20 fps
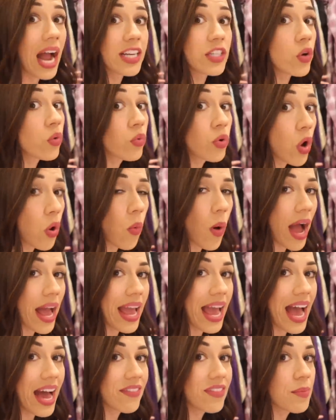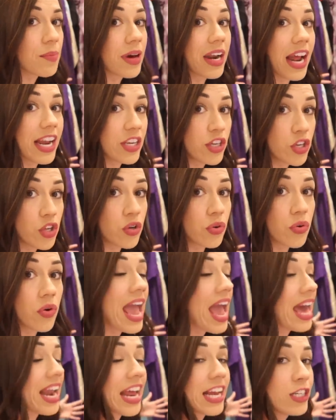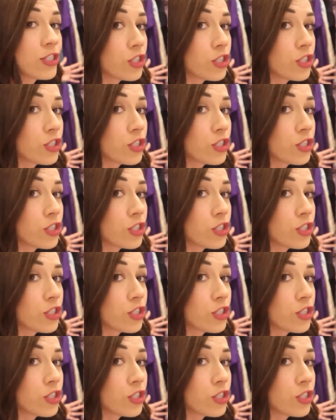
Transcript: I don't know why I have it, but I do, and I